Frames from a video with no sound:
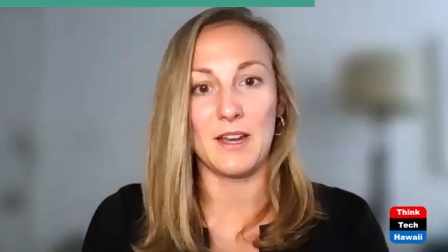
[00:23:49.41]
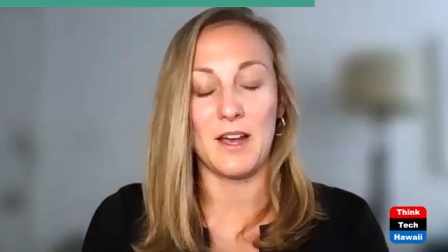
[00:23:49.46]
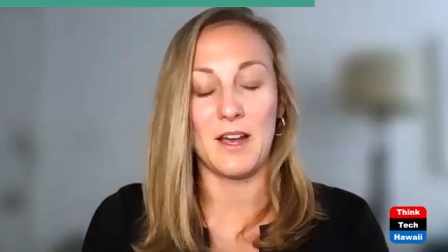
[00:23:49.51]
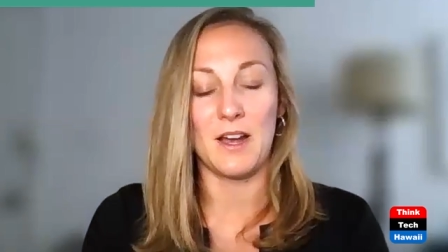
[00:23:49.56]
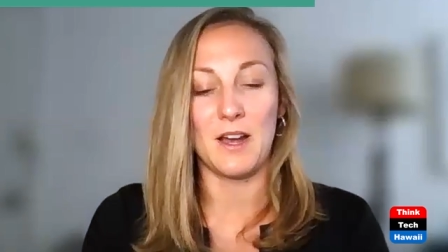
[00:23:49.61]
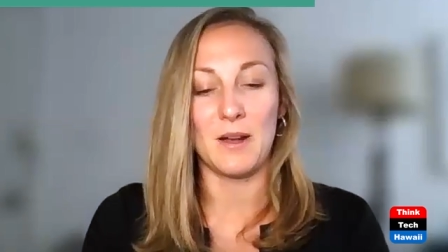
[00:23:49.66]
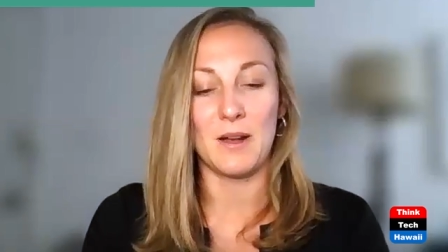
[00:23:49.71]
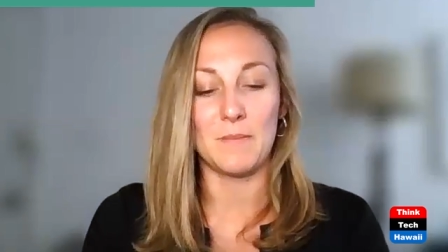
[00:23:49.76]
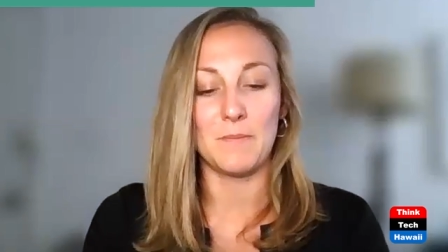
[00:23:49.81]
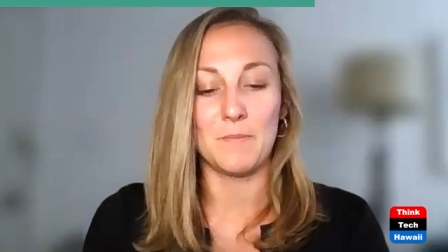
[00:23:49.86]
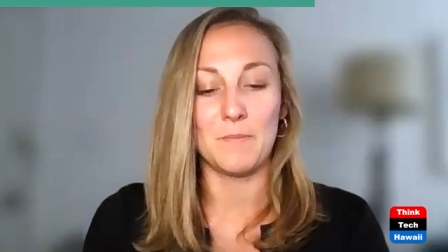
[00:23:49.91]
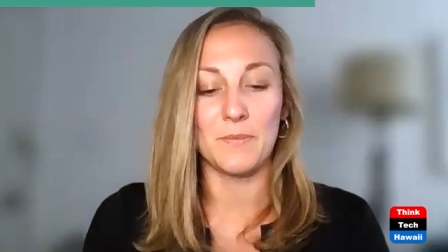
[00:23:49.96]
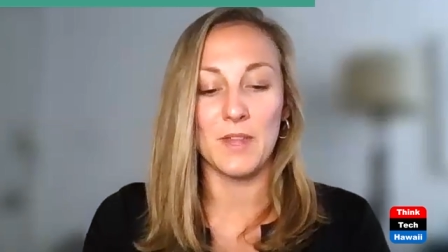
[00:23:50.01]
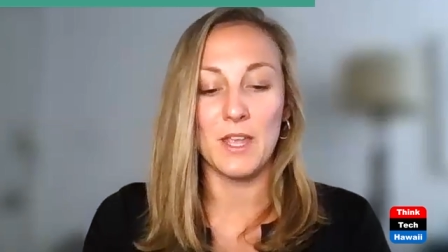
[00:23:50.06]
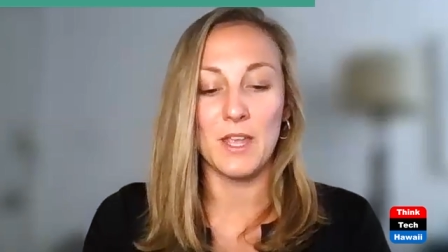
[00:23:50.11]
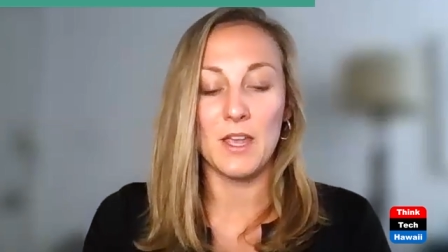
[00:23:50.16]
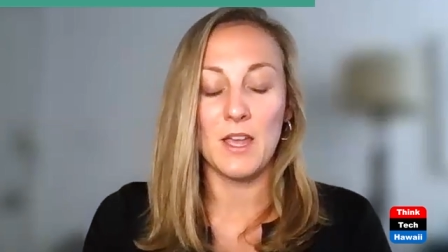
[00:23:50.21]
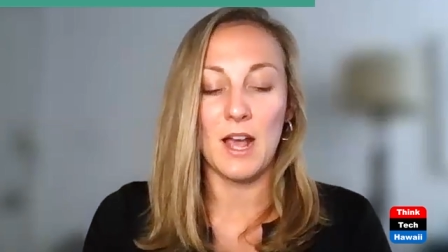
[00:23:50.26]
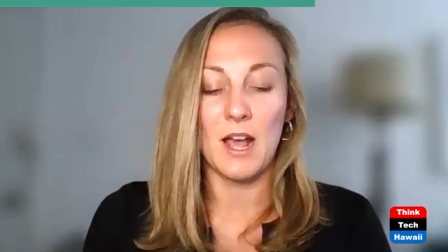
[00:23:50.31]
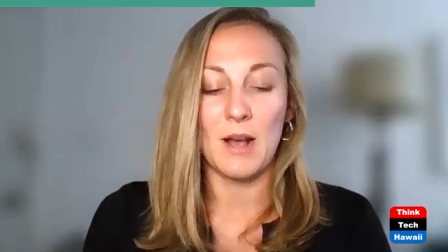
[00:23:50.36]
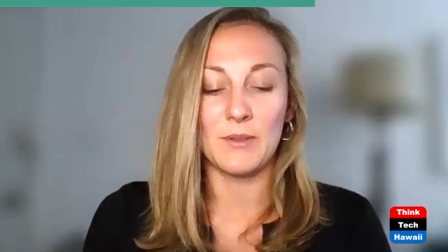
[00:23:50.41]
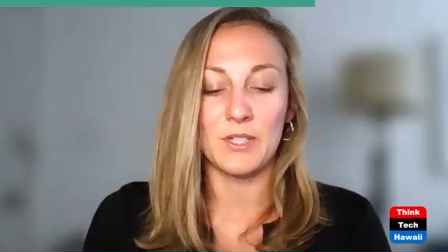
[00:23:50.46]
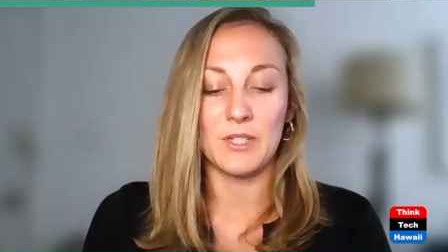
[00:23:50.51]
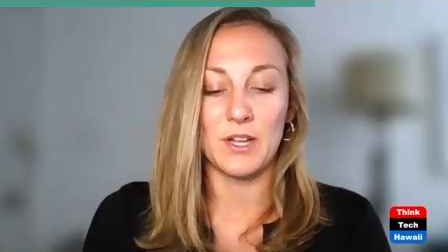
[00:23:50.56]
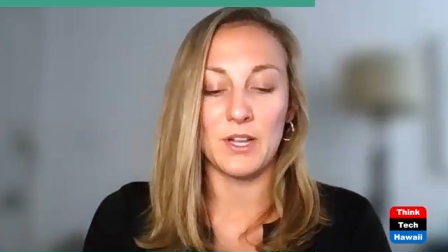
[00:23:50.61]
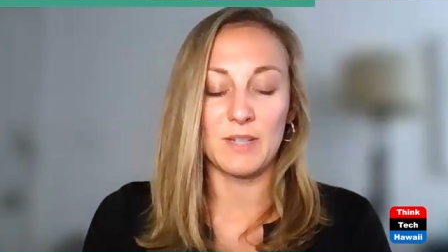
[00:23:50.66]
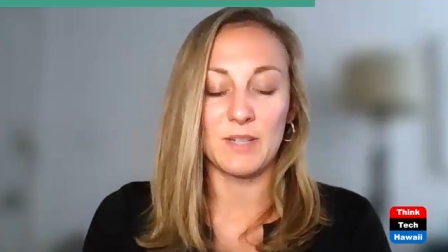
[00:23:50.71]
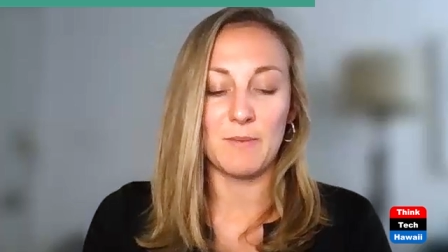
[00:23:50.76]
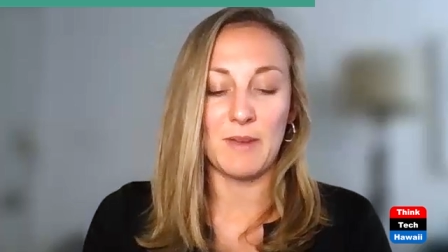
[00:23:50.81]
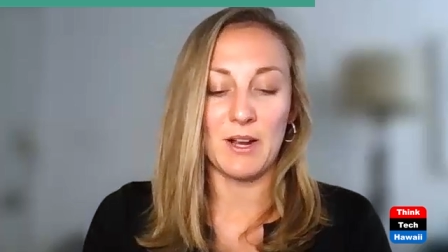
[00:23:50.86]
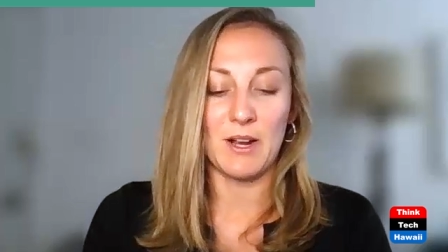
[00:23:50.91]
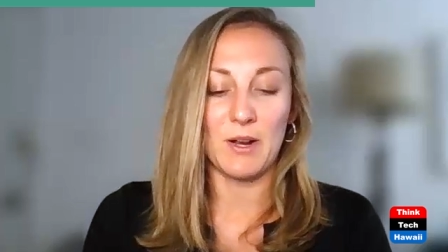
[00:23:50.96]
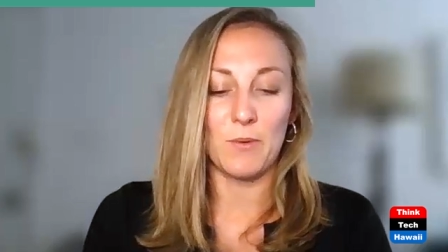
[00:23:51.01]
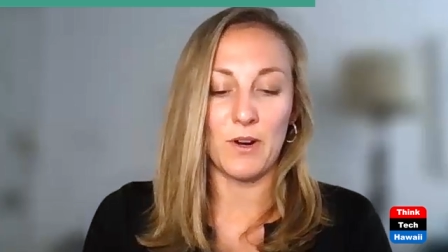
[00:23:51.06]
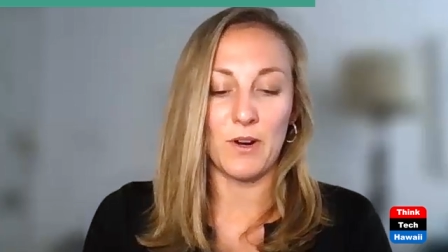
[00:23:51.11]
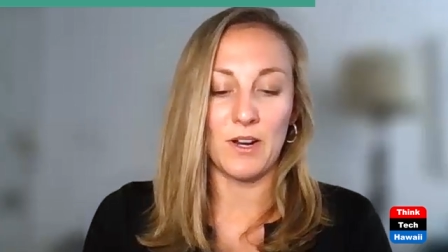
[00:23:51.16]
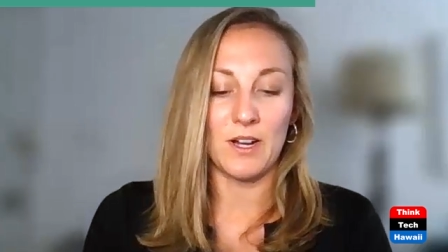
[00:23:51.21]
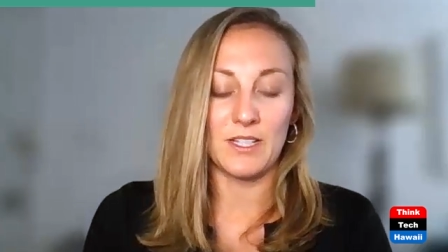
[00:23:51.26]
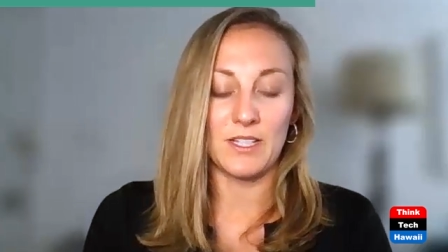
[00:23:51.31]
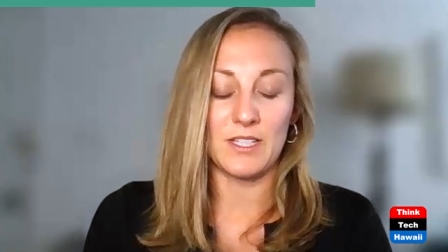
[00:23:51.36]
Um, I was talking to Michael
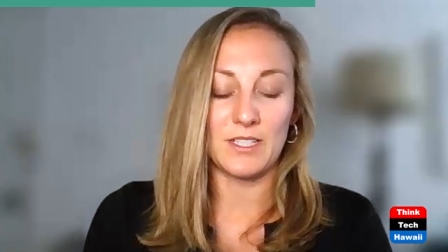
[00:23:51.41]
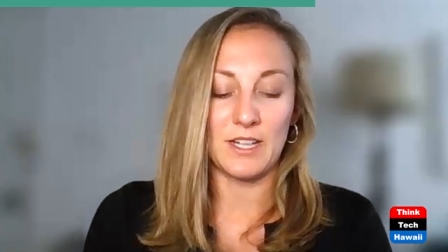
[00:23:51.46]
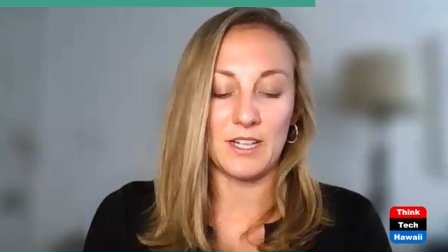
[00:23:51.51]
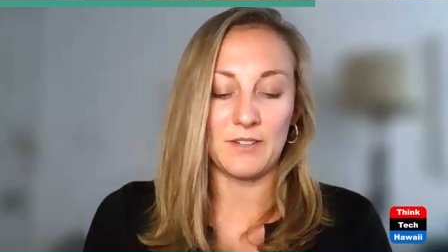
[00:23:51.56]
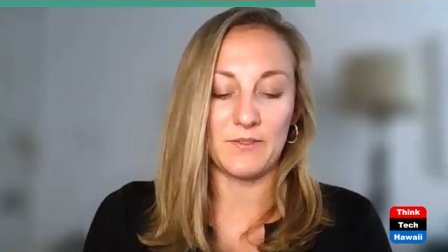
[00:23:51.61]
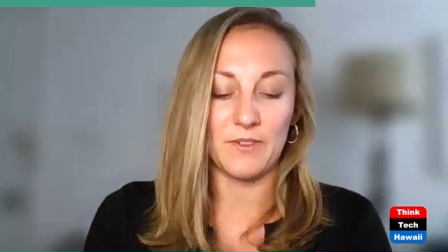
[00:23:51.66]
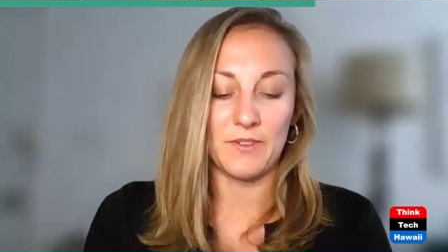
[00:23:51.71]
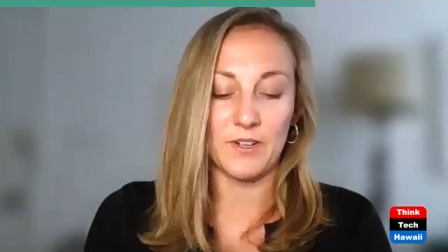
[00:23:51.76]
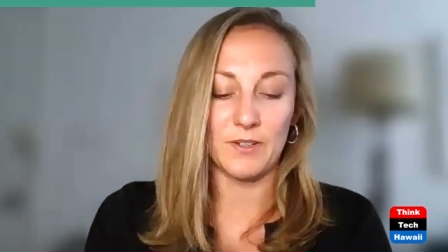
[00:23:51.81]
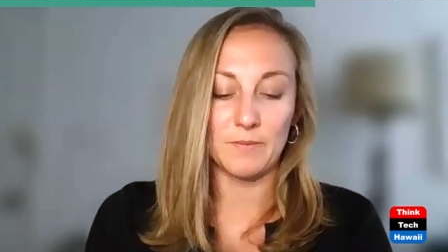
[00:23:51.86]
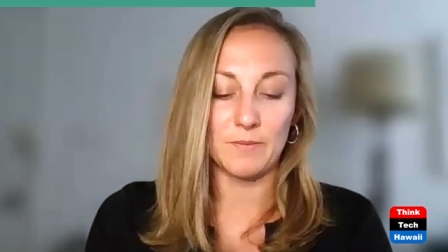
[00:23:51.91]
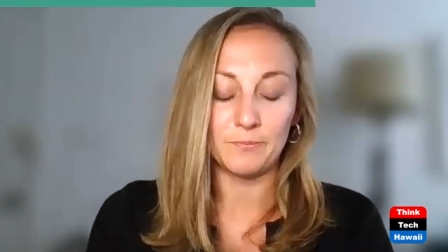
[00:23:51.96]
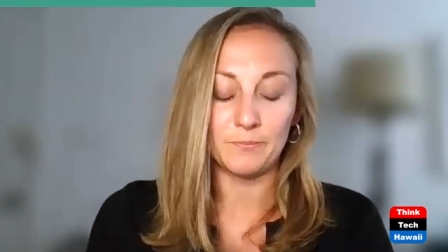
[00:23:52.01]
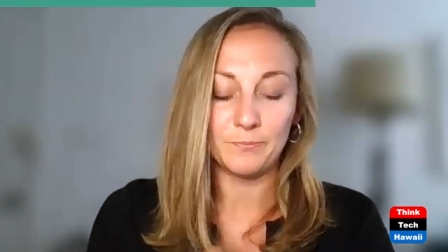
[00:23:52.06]
Wara at Stanford